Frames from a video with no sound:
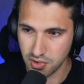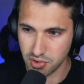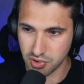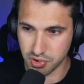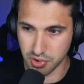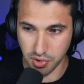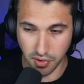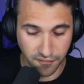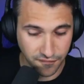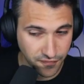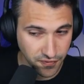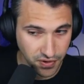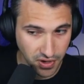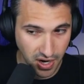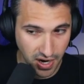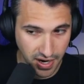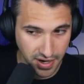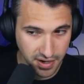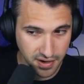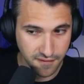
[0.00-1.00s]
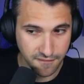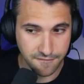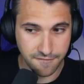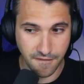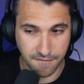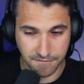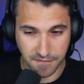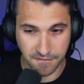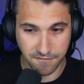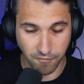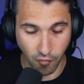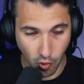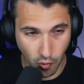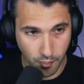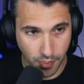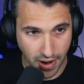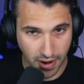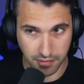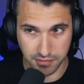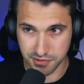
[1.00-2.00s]
2 foot high, 54
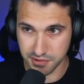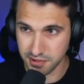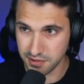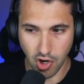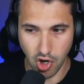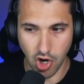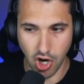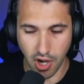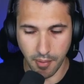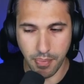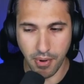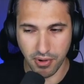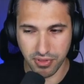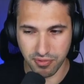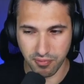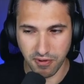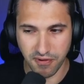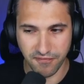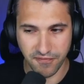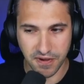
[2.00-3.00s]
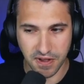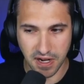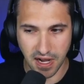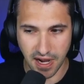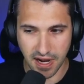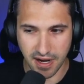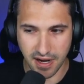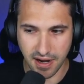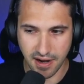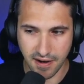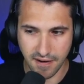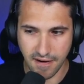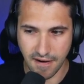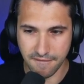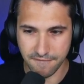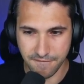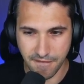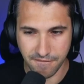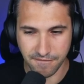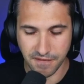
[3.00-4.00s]
pounds. About 3 feet high
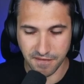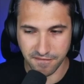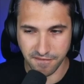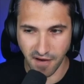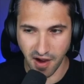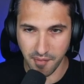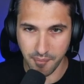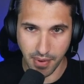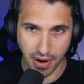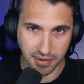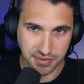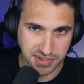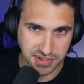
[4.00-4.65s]
and 55 pounds.